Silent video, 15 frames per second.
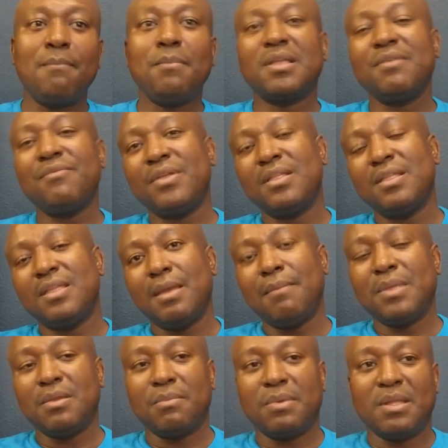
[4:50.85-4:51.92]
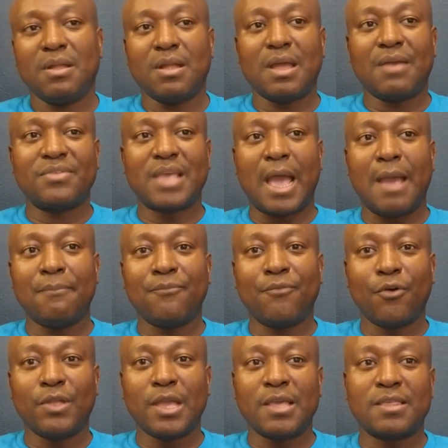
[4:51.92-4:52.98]
but even them, they may not have time
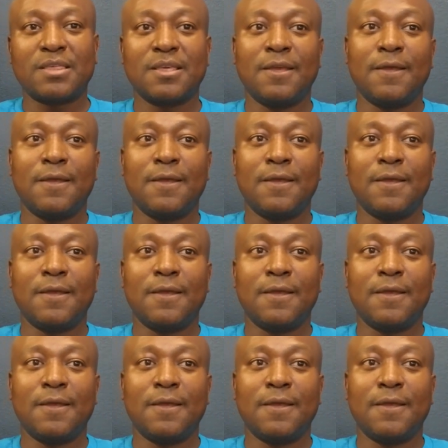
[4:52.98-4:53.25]
for this.